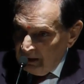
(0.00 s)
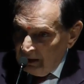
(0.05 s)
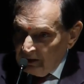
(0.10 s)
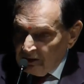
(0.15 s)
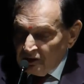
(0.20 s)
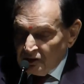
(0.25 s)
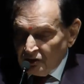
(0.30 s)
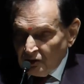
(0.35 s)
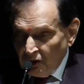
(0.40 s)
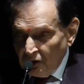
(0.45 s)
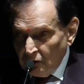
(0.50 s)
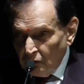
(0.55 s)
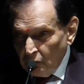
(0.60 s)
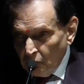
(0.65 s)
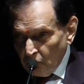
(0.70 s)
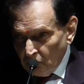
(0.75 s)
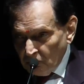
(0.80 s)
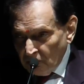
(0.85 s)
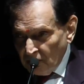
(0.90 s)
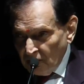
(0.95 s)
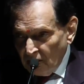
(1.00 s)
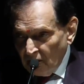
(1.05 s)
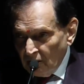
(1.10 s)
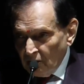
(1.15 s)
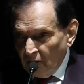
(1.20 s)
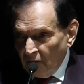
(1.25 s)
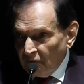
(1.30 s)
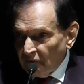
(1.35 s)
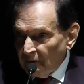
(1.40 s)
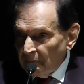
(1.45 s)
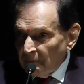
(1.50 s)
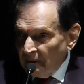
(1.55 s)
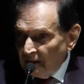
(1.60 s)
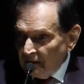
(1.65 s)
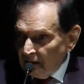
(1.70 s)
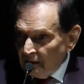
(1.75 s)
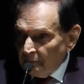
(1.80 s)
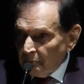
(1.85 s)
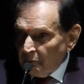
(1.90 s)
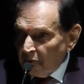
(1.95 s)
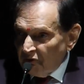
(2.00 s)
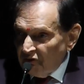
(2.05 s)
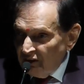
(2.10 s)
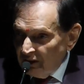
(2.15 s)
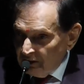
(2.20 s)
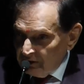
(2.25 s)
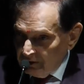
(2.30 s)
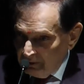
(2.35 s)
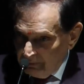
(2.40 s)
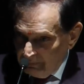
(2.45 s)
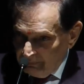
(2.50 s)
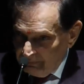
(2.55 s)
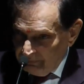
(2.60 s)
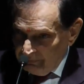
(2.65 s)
it is the duty of the medical profession